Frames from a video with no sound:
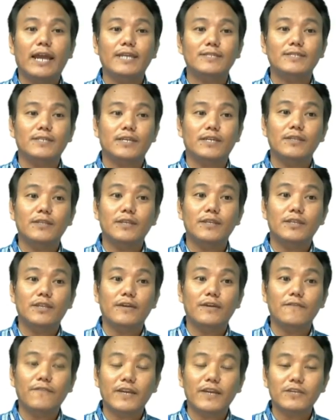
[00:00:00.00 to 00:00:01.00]
in the
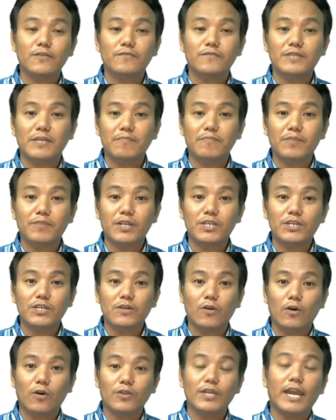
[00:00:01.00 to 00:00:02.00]
effect of temperature
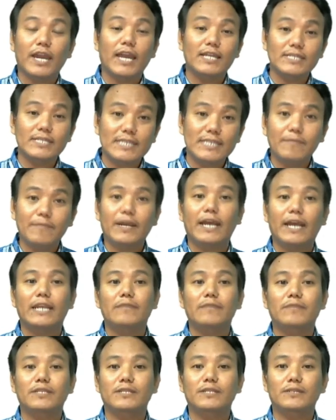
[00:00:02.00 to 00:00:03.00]
on the enzyme
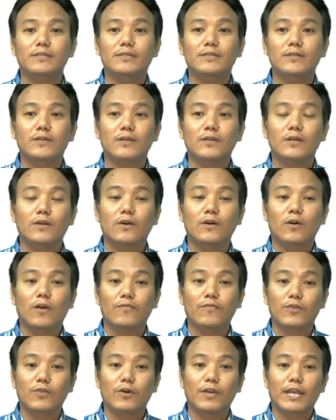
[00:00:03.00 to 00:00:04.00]
kinematics of
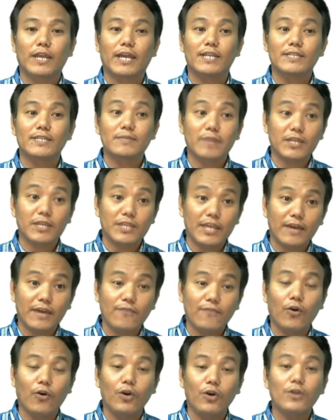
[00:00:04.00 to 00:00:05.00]
the organism, and
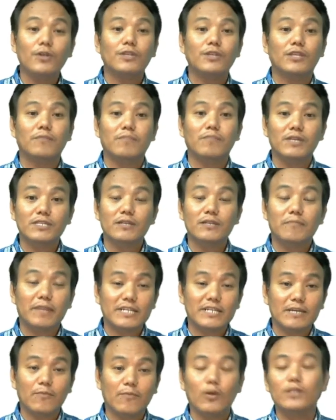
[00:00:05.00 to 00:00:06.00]
therefore the basal
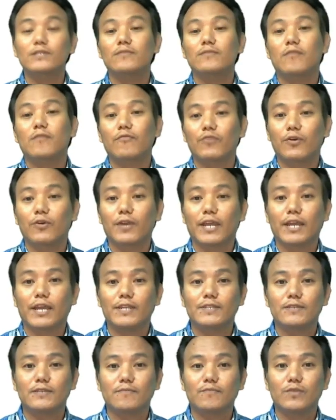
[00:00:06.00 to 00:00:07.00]
metabolism of the
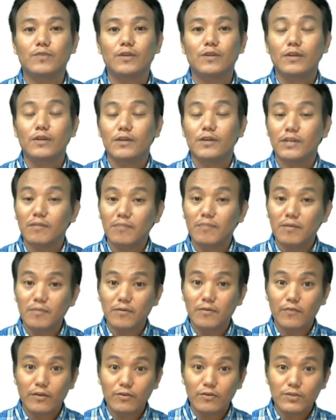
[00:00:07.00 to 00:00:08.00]
organism. Remember,
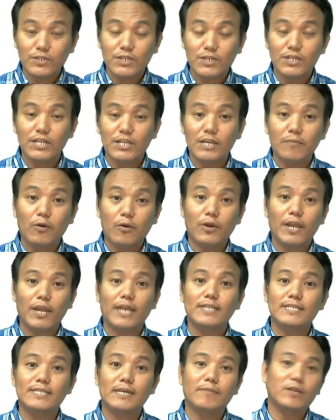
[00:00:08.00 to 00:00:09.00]
when you studied about
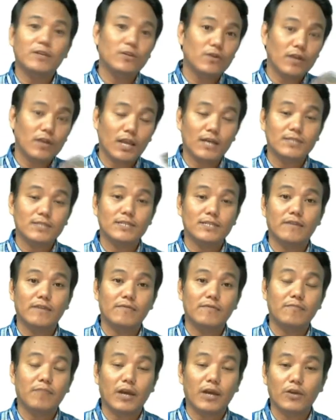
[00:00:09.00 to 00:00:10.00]
enzyme in your class
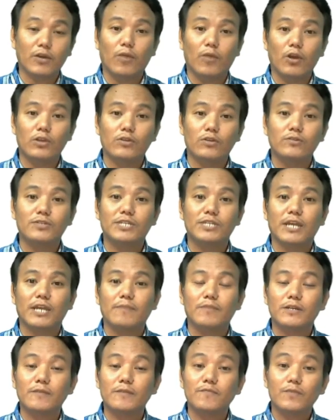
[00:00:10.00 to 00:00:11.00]
11 biomolecules
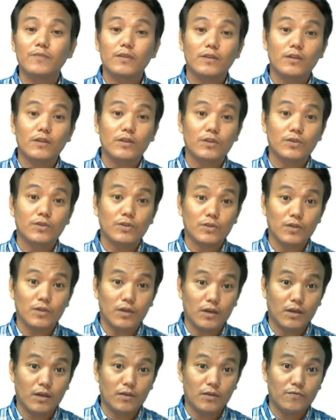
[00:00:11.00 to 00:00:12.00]
chapter,
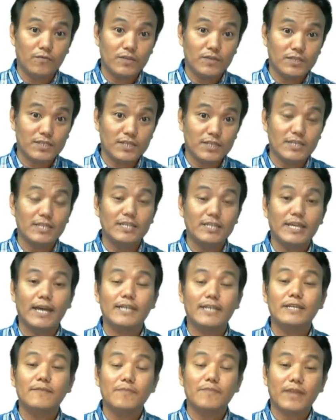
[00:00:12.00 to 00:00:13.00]
we studied that
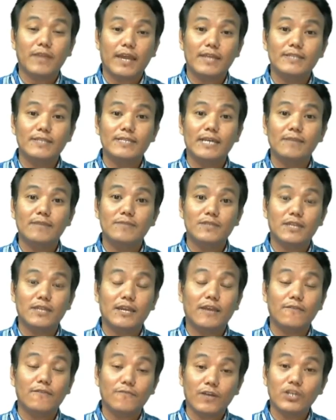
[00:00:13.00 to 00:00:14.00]
enzymes, they
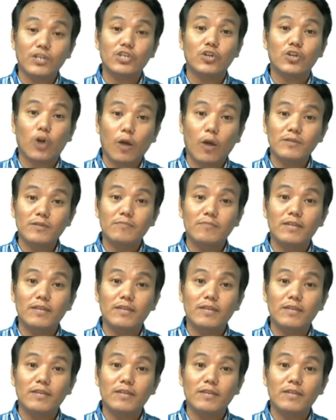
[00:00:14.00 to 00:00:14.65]
can function optimally